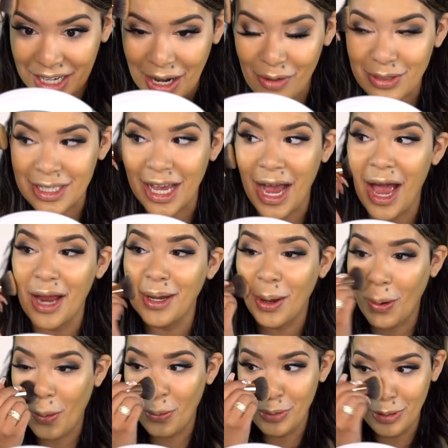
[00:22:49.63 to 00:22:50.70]
And I was like, I
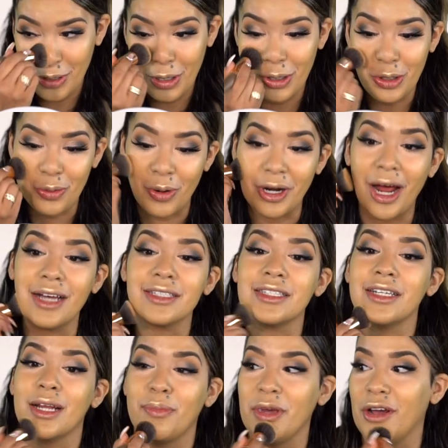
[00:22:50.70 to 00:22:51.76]
know you are not
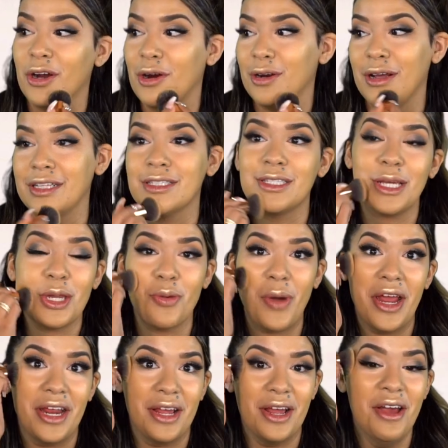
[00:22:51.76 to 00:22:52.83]
sitting up here
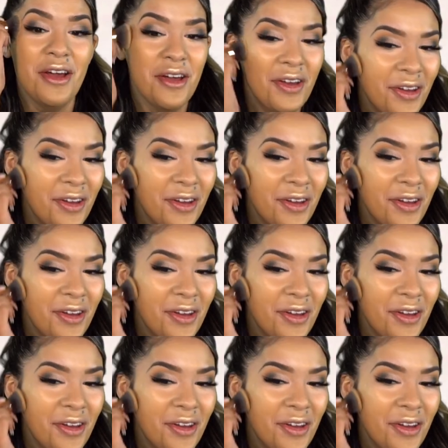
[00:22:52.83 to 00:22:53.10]
insinuating